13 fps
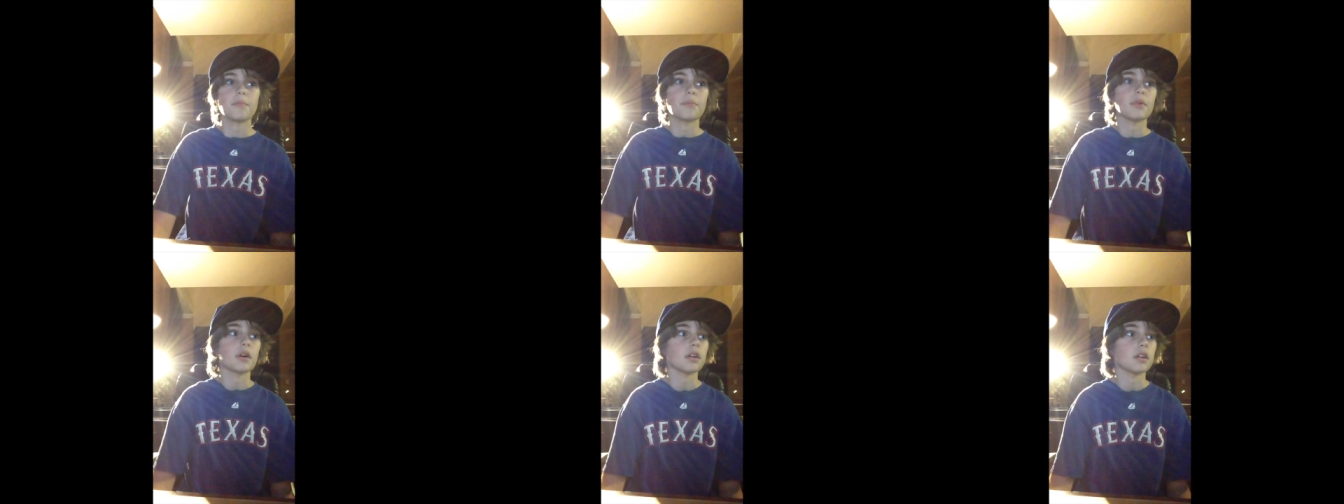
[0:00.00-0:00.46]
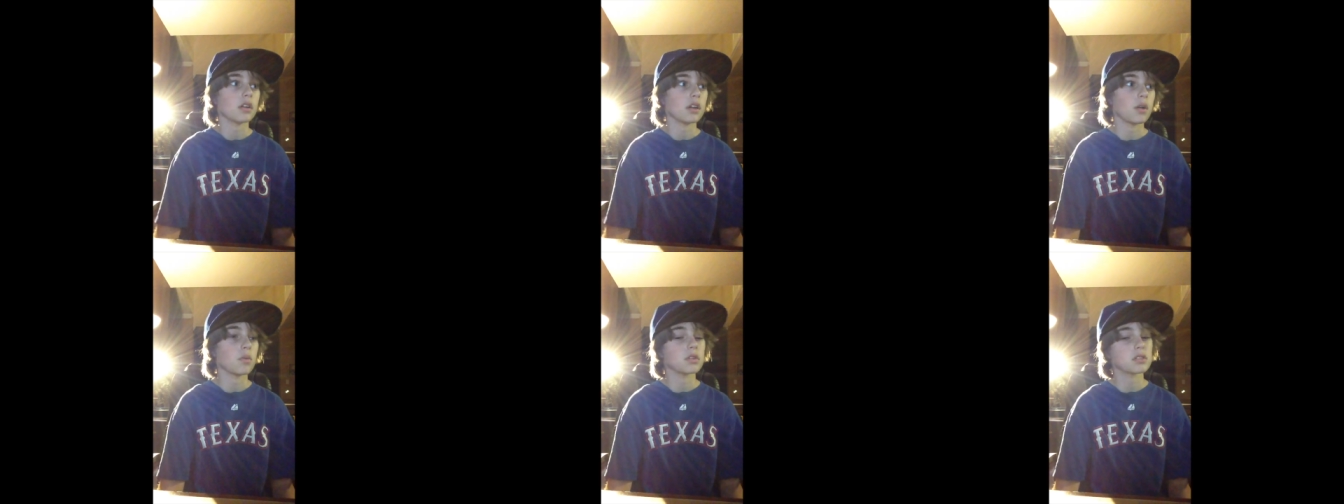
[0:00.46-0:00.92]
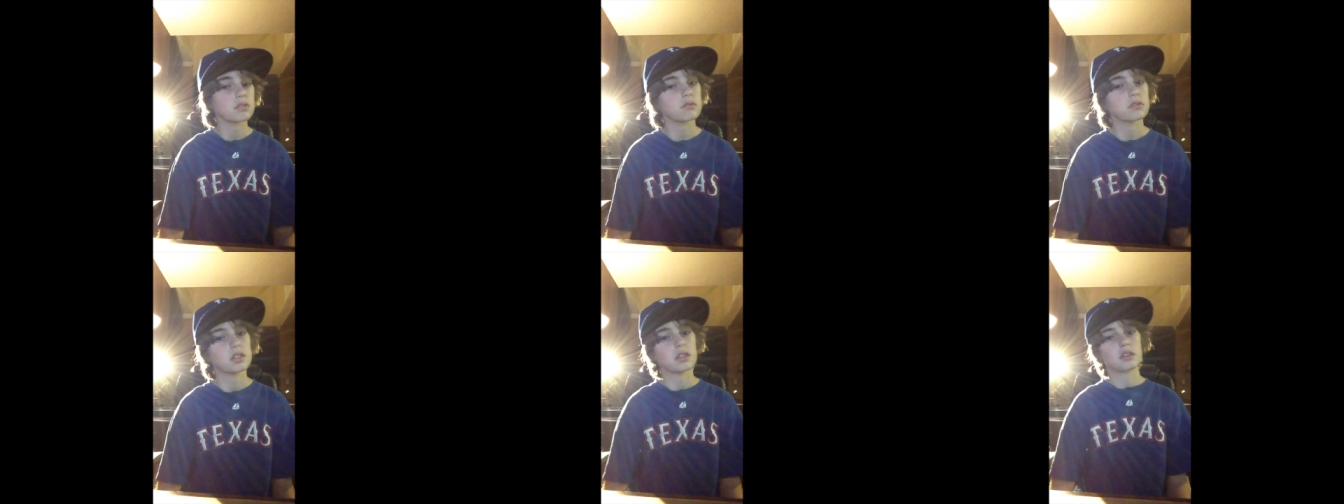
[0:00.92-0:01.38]
But I wasn't
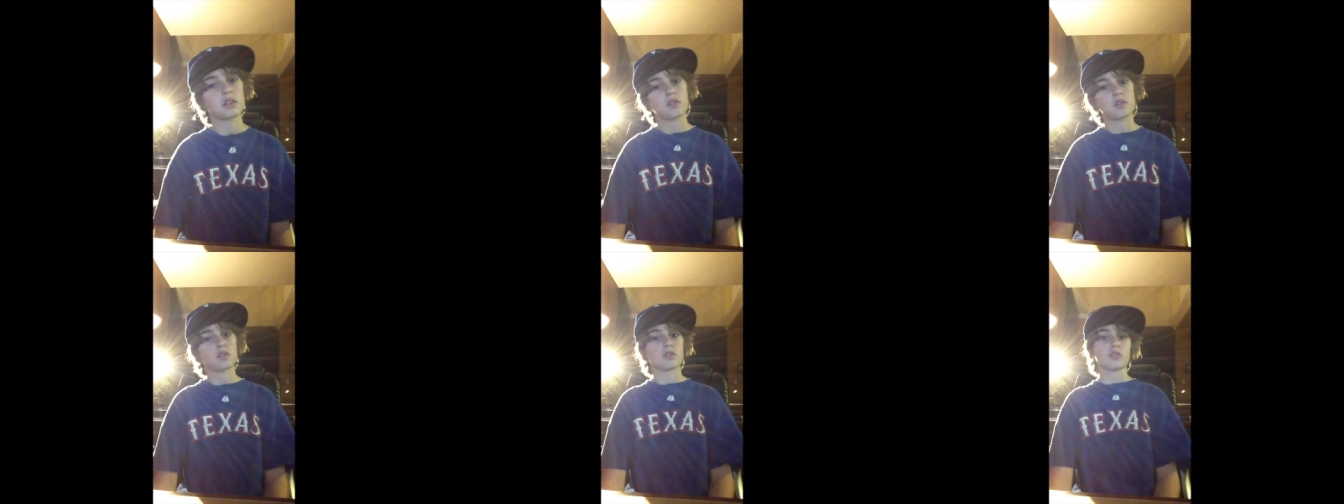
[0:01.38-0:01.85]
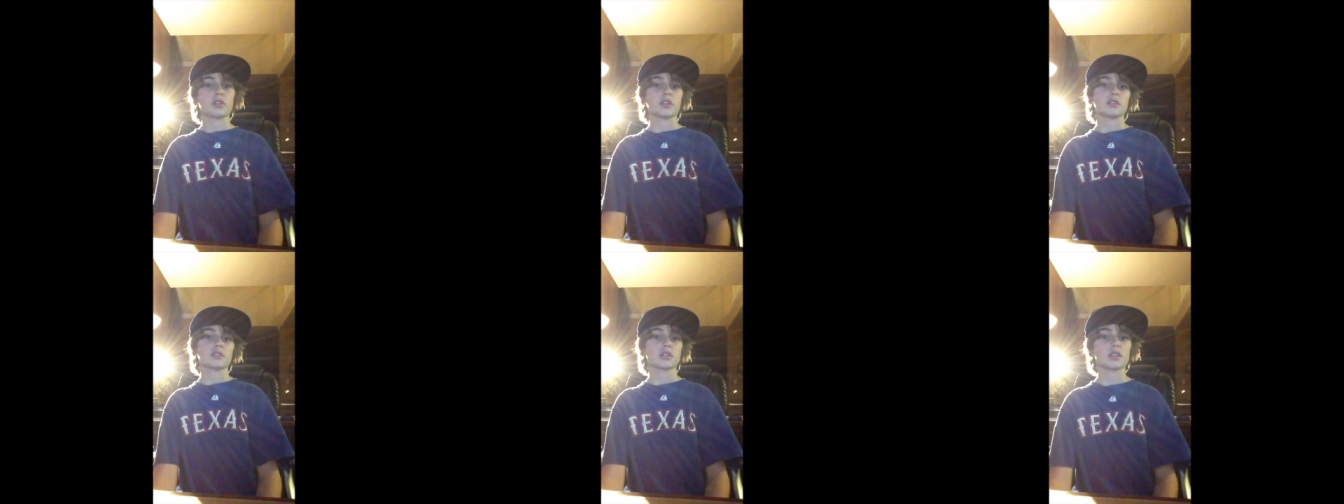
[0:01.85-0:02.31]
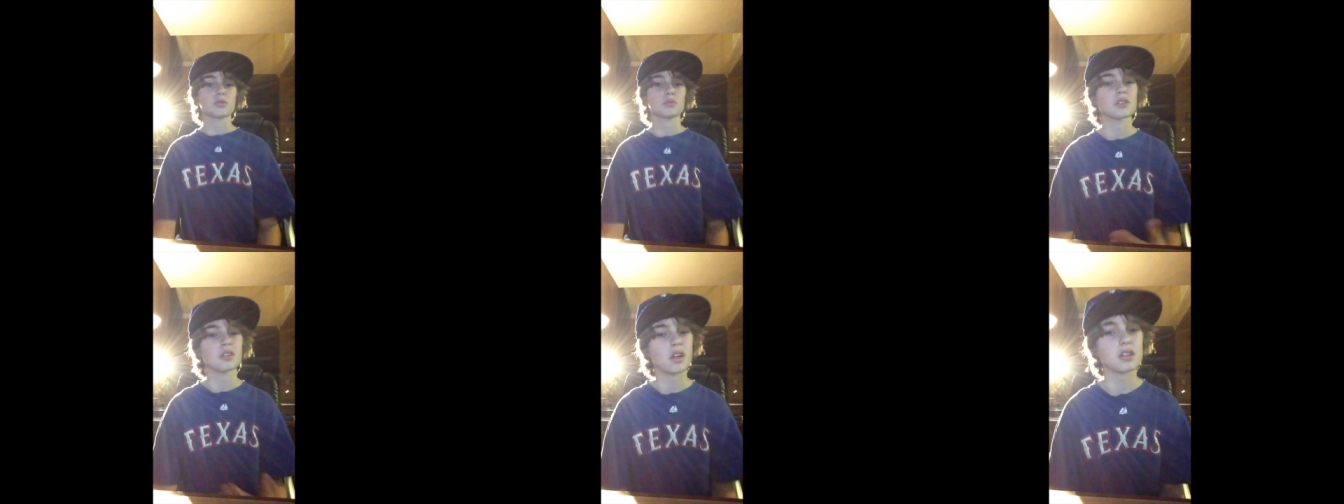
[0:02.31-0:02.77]
really getting good grades, and there
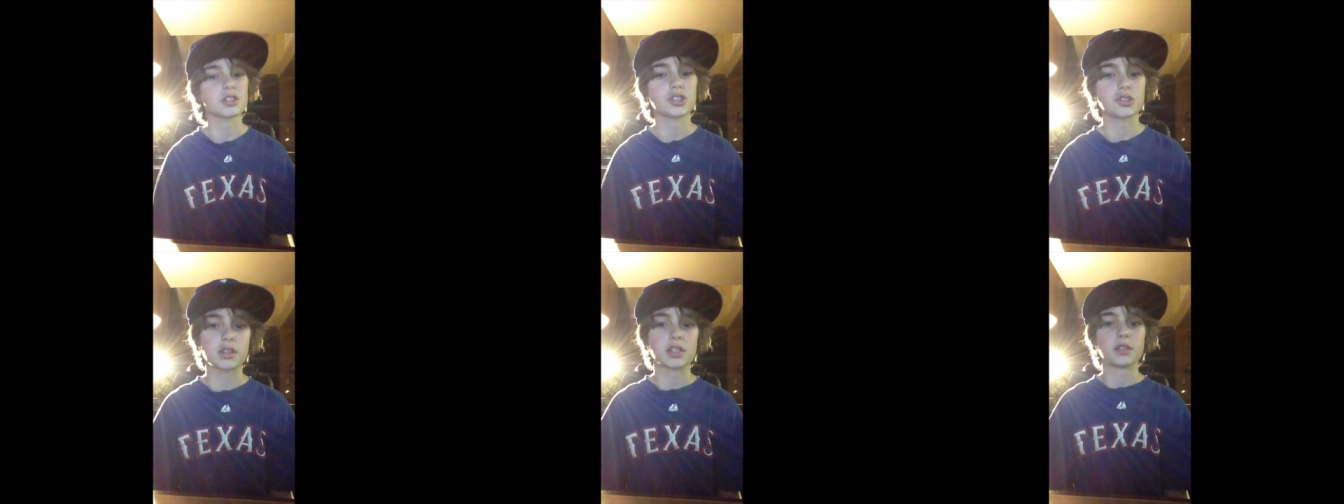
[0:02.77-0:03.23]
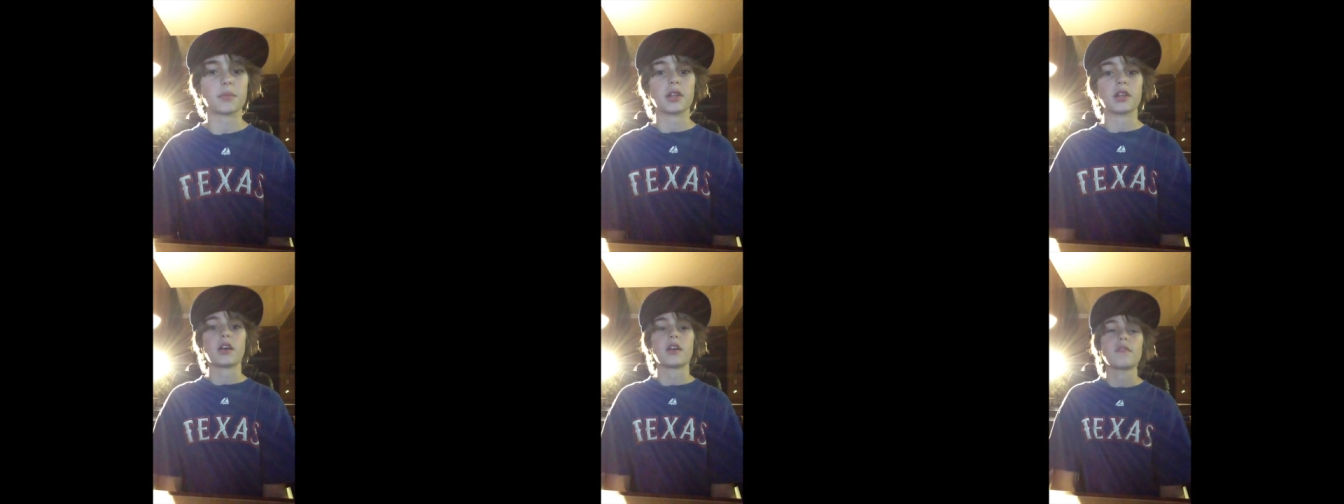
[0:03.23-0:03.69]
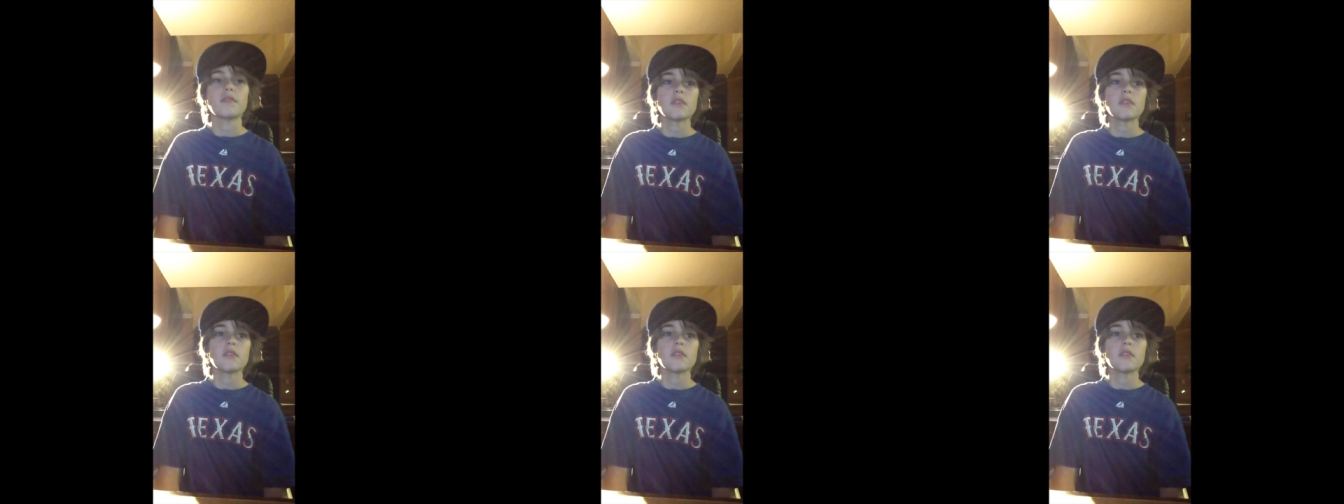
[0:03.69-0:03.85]
was a lot of stress in my life.